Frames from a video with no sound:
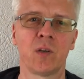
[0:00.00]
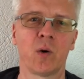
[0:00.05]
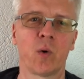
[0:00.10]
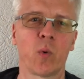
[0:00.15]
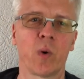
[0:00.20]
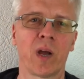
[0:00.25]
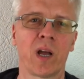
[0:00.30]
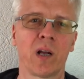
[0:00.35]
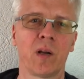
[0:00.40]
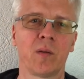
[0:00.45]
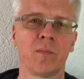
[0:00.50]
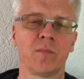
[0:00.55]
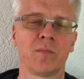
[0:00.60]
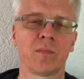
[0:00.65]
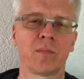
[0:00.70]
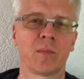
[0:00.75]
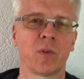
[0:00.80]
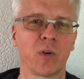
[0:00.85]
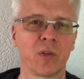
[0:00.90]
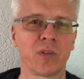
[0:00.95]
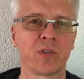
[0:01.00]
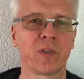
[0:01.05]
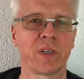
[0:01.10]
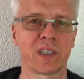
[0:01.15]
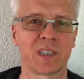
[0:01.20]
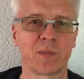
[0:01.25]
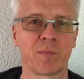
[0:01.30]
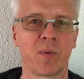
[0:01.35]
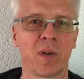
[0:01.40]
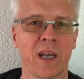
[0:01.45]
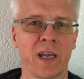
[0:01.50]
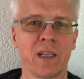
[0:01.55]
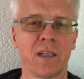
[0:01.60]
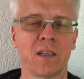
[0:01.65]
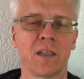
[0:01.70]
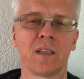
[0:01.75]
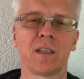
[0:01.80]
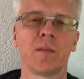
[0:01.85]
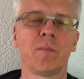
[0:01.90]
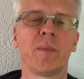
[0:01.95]
where I'm going to explain a
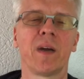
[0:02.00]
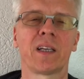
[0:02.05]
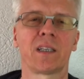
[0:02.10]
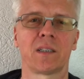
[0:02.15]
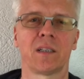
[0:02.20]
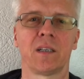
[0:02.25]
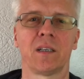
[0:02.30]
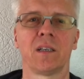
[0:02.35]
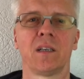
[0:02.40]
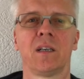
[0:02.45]
little better